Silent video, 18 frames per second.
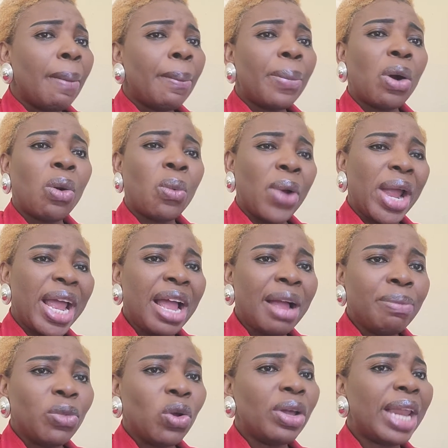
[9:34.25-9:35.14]
But where
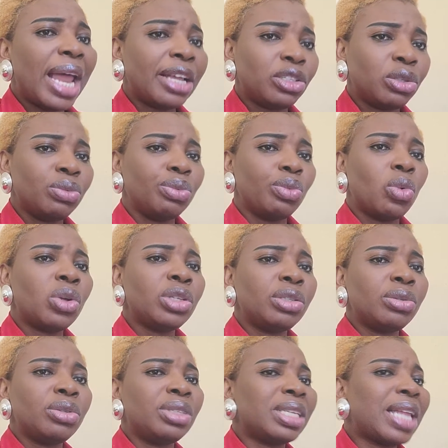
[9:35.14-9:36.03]
I'm going, I don't
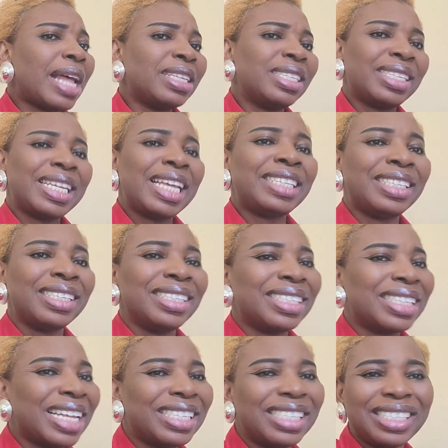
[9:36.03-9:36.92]
want to start
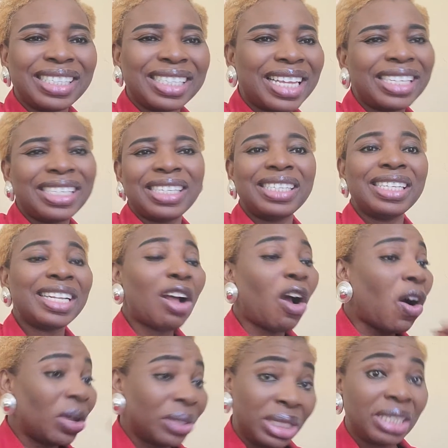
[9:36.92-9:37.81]
stating.
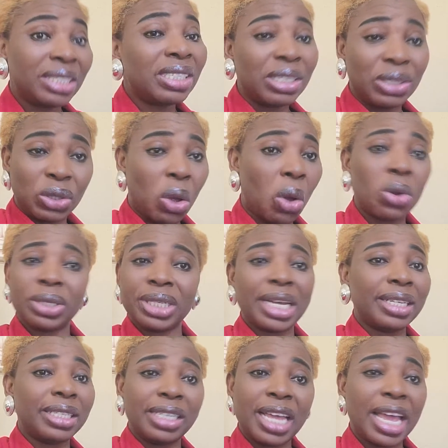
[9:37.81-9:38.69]
All this is
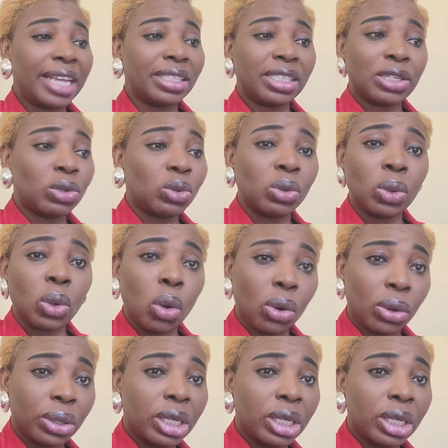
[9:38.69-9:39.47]
under the ethical law.